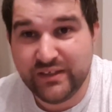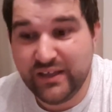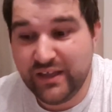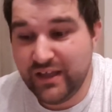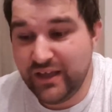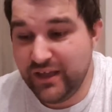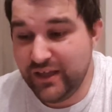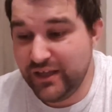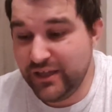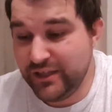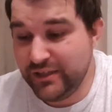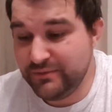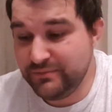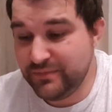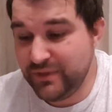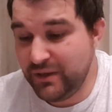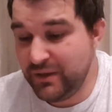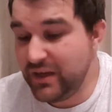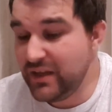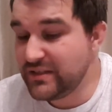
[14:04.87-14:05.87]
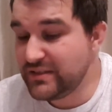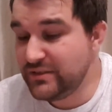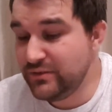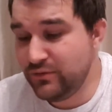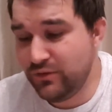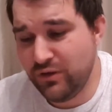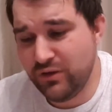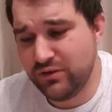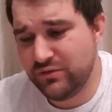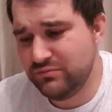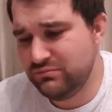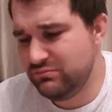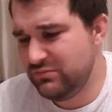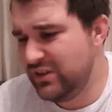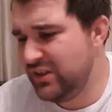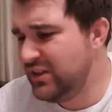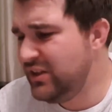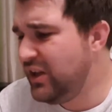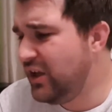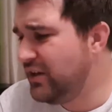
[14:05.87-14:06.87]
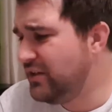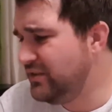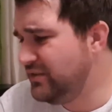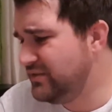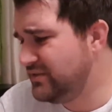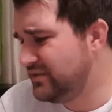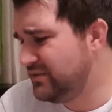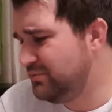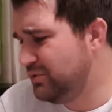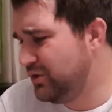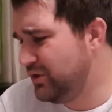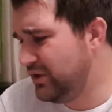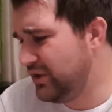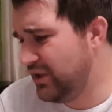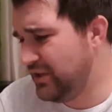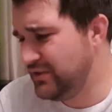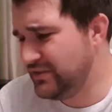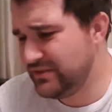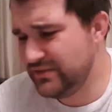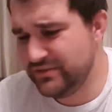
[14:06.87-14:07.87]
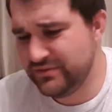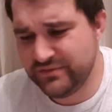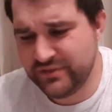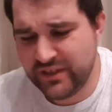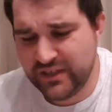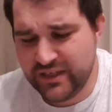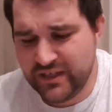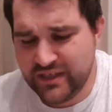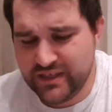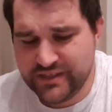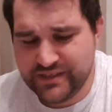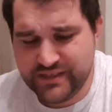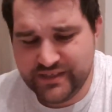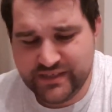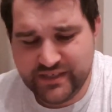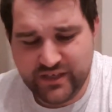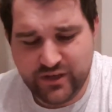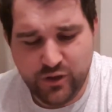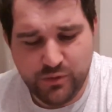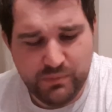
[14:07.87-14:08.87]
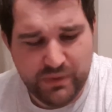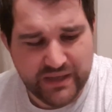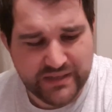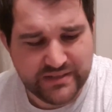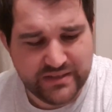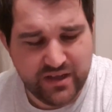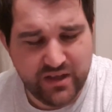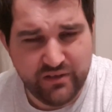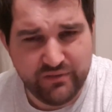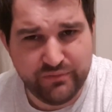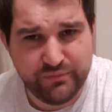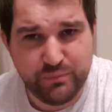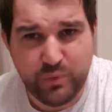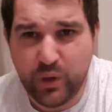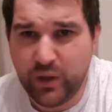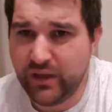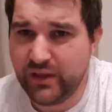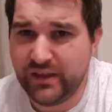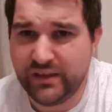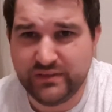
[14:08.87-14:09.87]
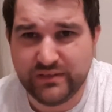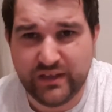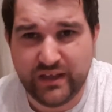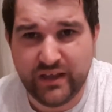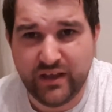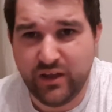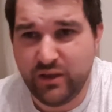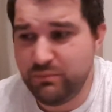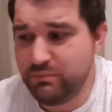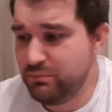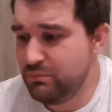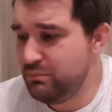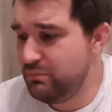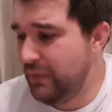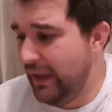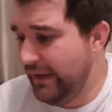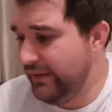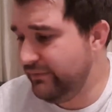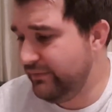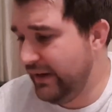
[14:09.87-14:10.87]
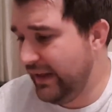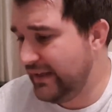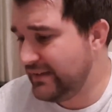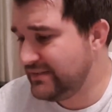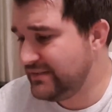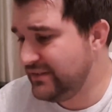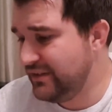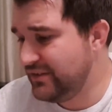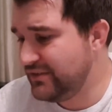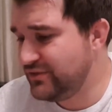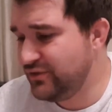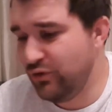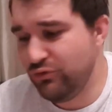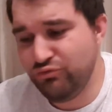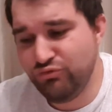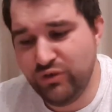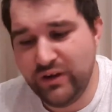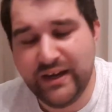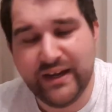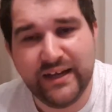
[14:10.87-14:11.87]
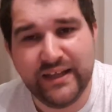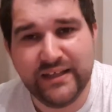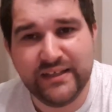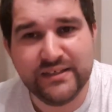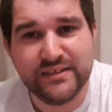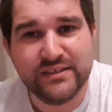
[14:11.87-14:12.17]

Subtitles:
I mean, I've still got loads upon loads of TT combat stuff, and I paid for that, so it's not really